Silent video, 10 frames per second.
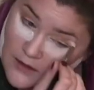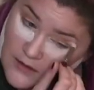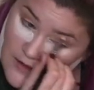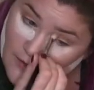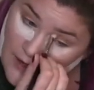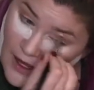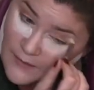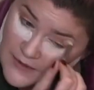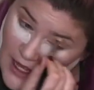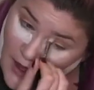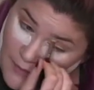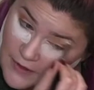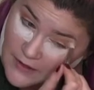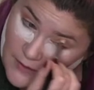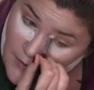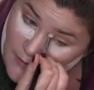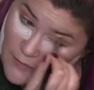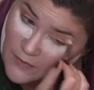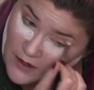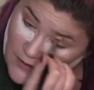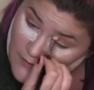so it comes up a little bit more.